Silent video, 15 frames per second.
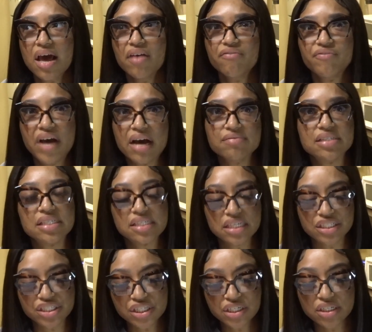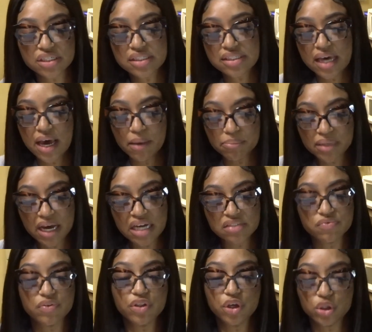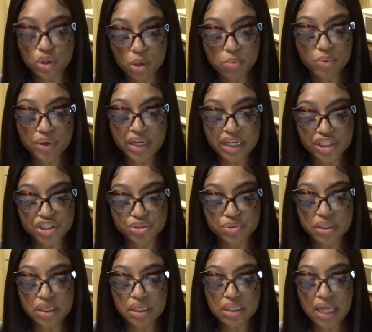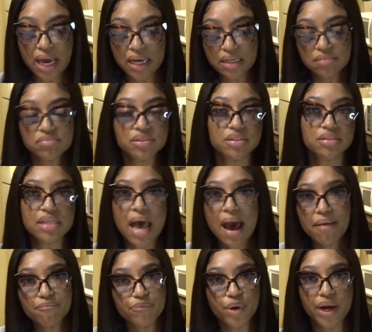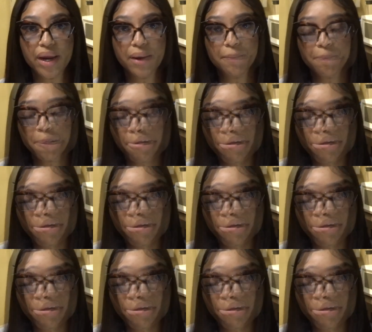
5 to 6 years that applies for the global entry like time frame.